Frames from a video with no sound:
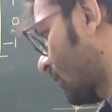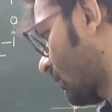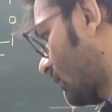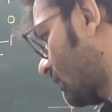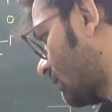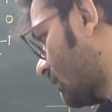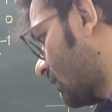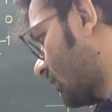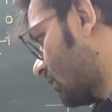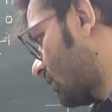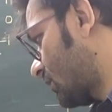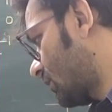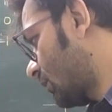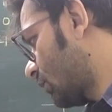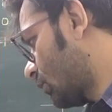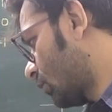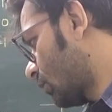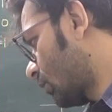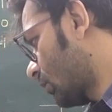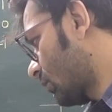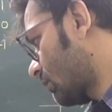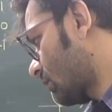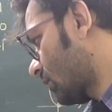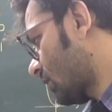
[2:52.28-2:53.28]
then
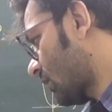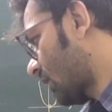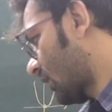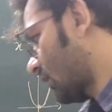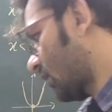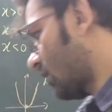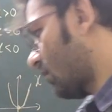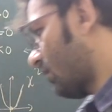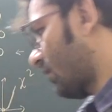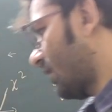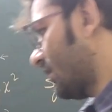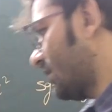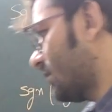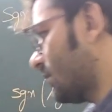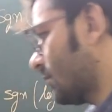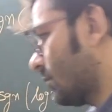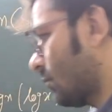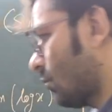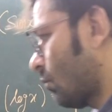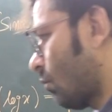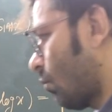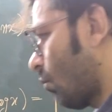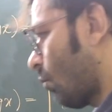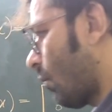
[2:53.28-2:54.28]
0, otherwise
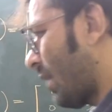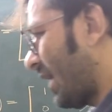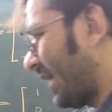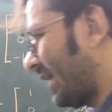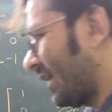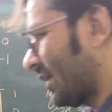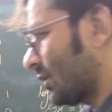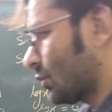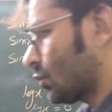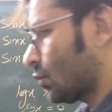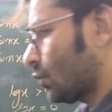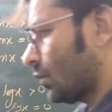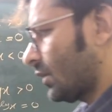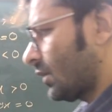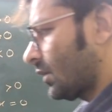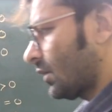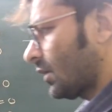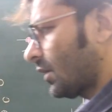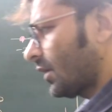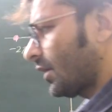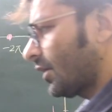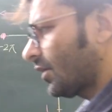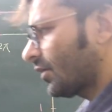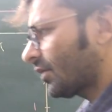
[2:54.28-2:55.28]
minus 1.
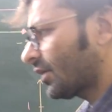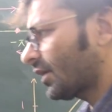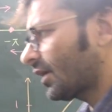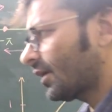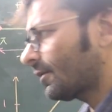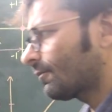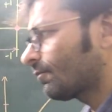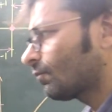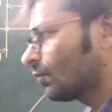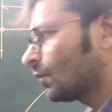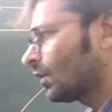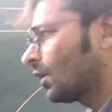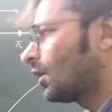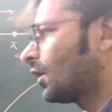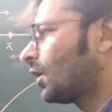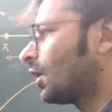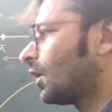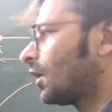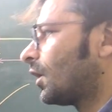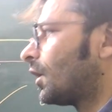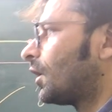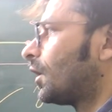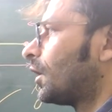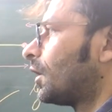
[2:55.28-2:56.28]
Okay,
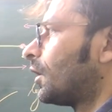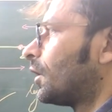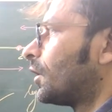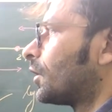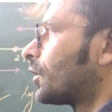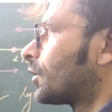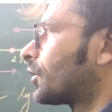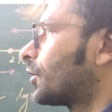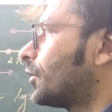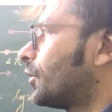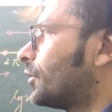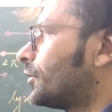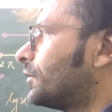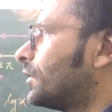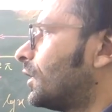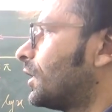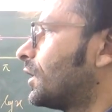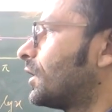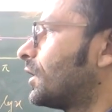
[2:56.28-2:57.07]
good.